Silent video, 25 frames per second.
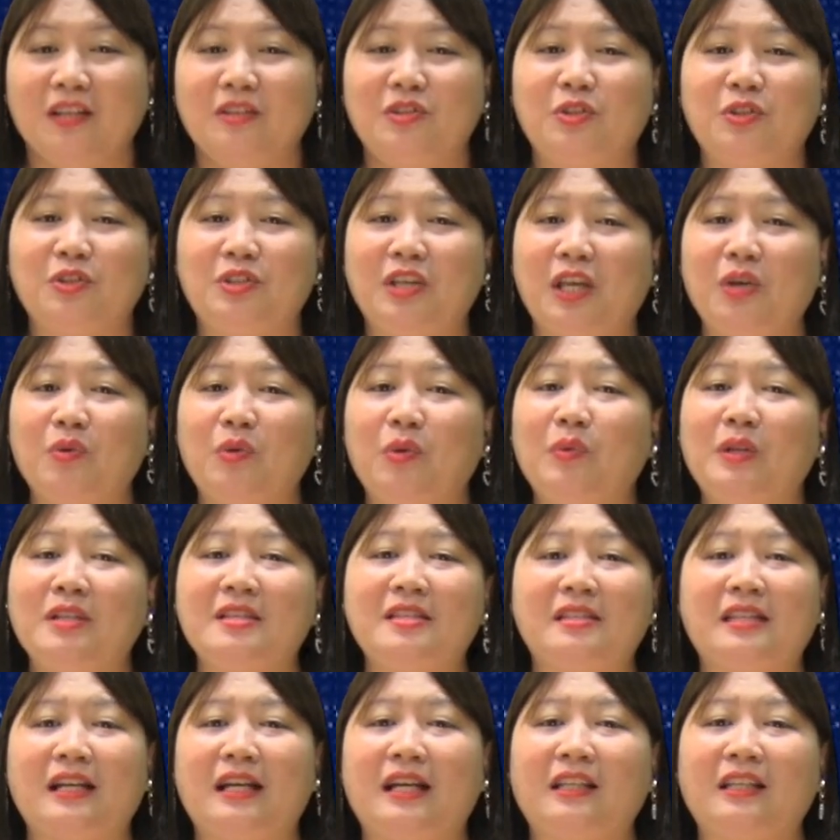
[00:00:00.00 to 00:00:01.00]
Today, we will
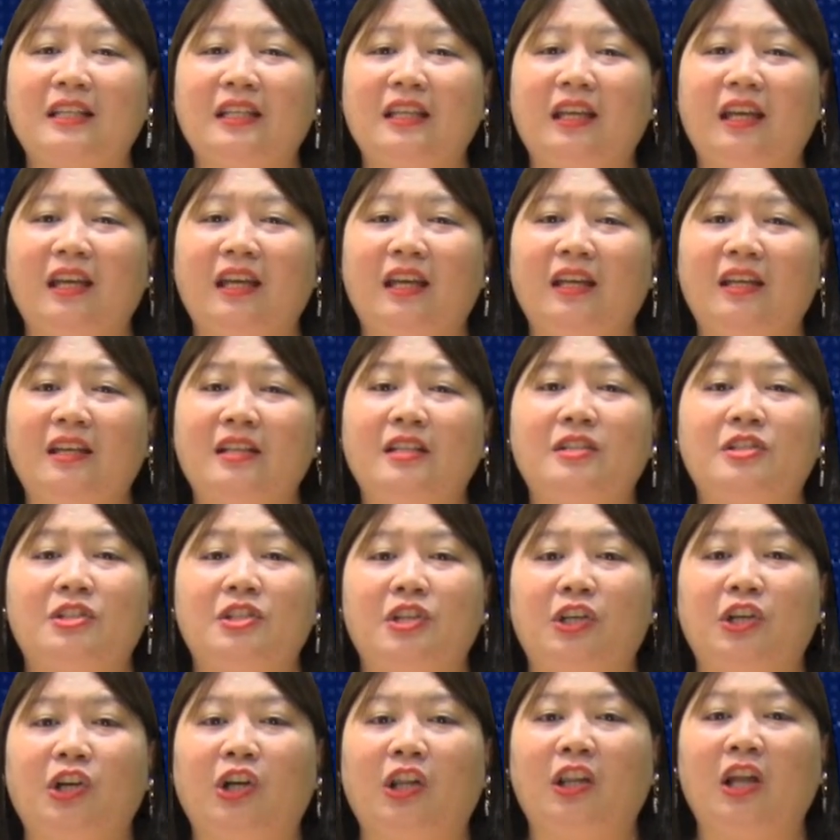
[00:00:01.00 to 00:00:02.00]
study a
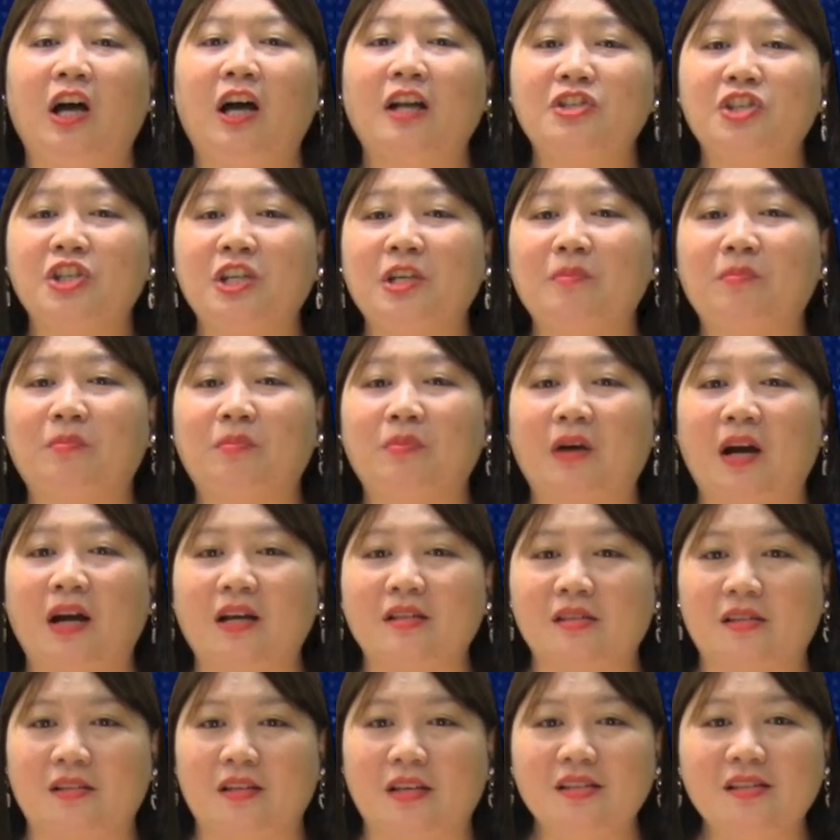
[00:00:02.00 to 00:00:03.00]
geologic
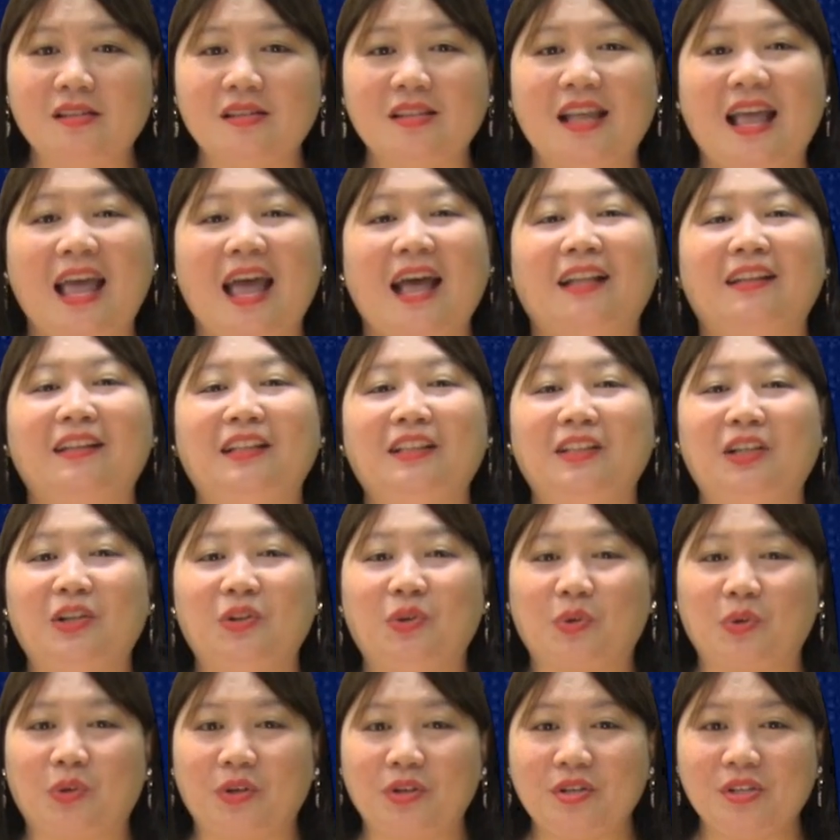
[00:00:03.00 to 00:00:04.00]
process that
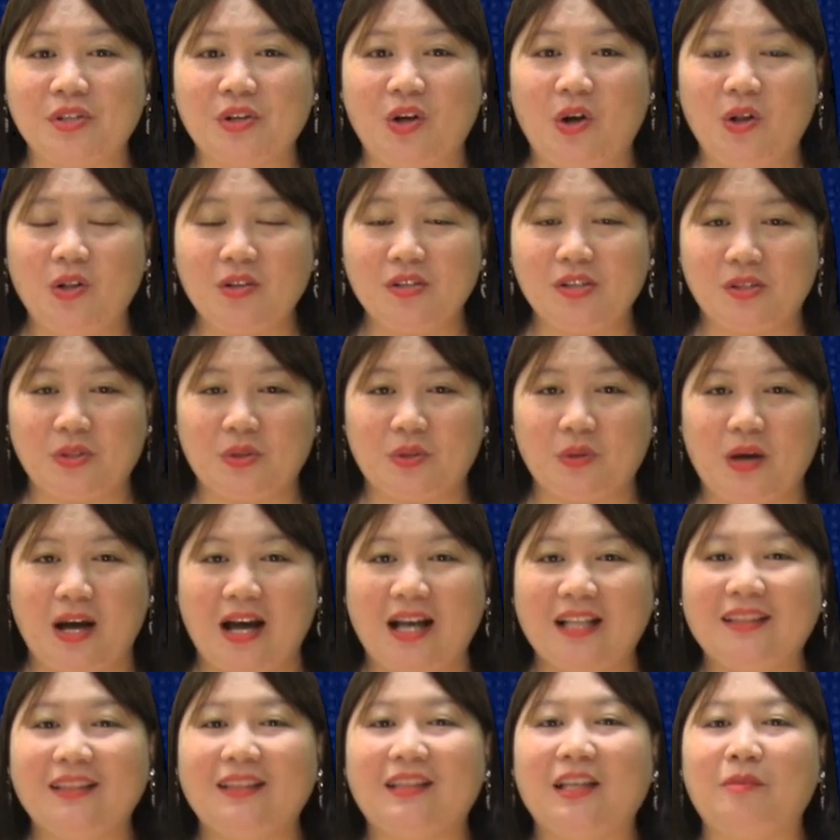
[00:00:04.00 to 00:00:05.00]
occurs also
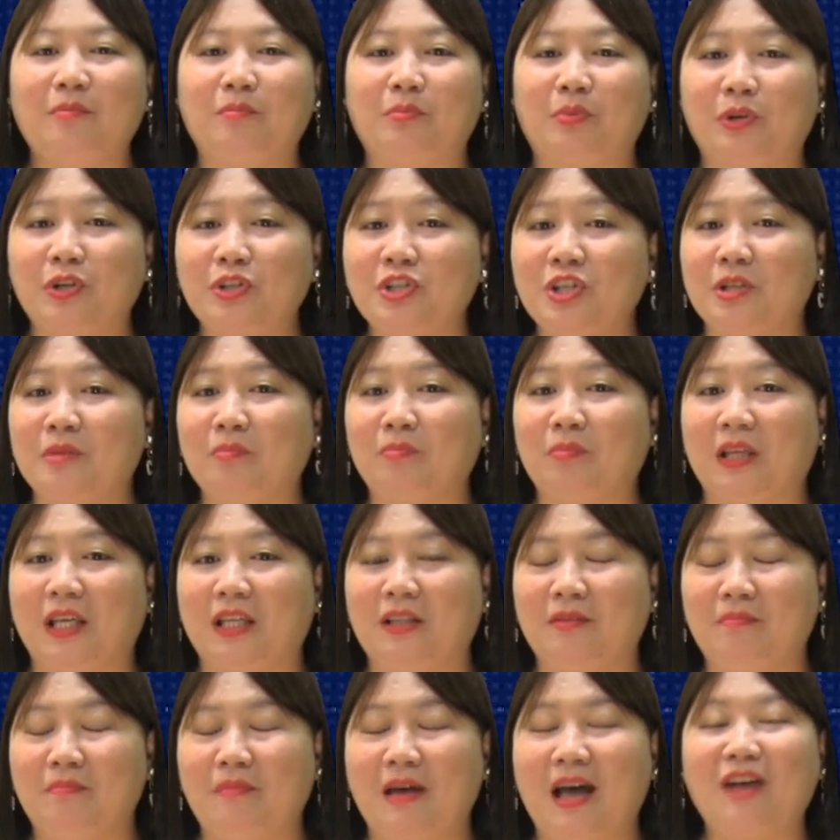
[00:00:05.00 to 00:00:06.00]
at divergent
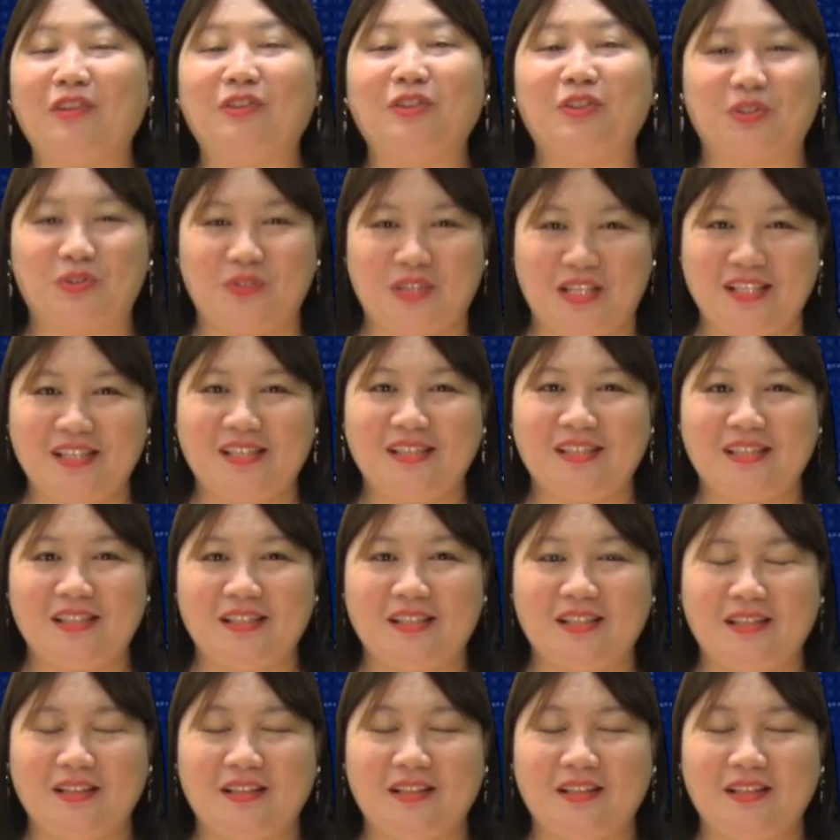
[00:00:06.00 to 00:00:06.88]
plate boundaries.